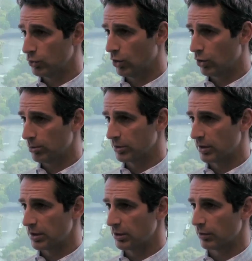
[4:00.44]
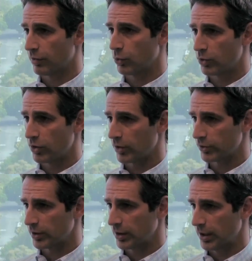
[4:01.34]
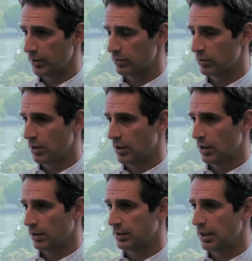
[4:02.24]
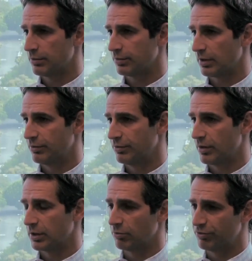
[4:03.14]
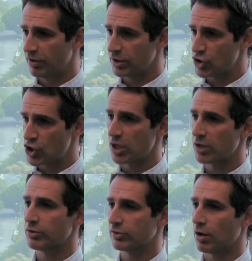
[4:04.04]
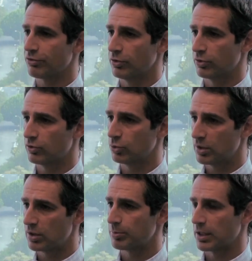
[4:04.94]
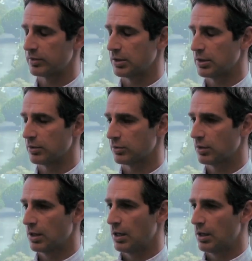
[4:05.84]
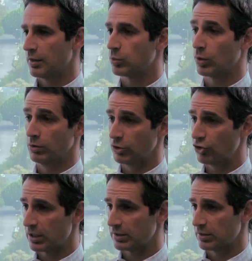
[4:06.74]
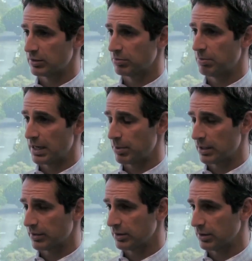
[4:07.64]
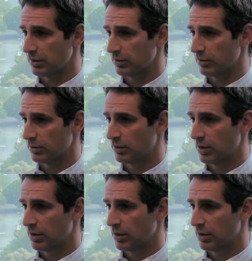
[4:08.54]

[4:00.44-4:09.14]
Ehud Olmert in the year of 2008, gave a very, very generous offers to the Palestinians that were rejected by the Palestinians.